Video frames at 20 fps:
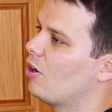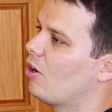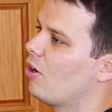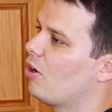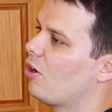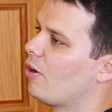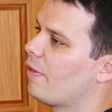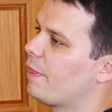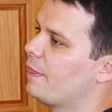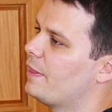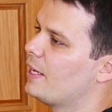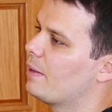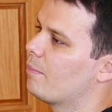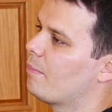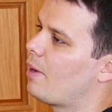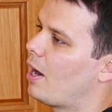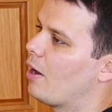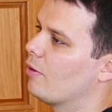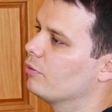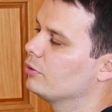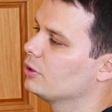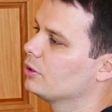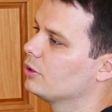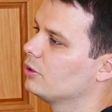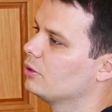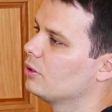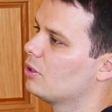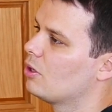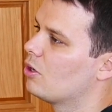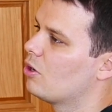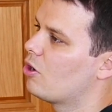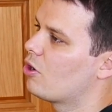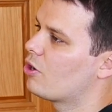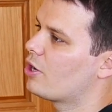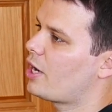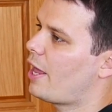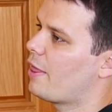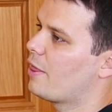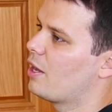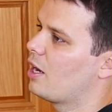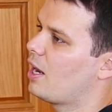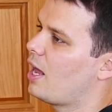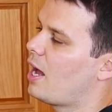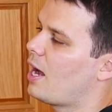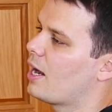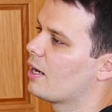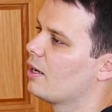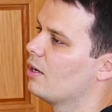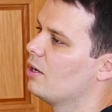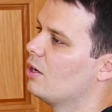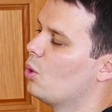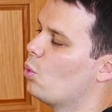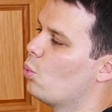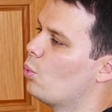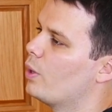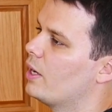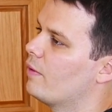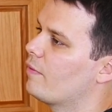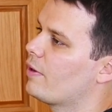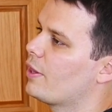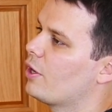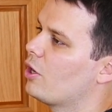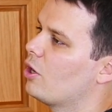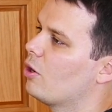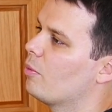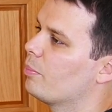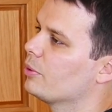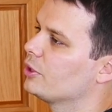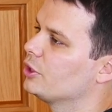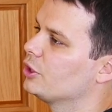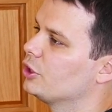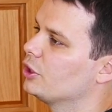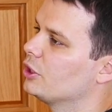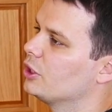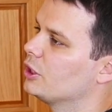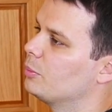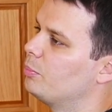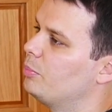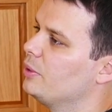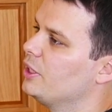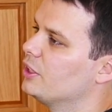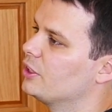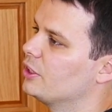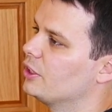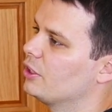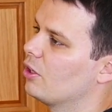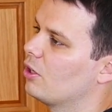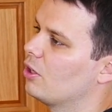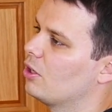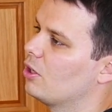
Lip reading: on the amount, or rather luck, whenever the composition is pleasing or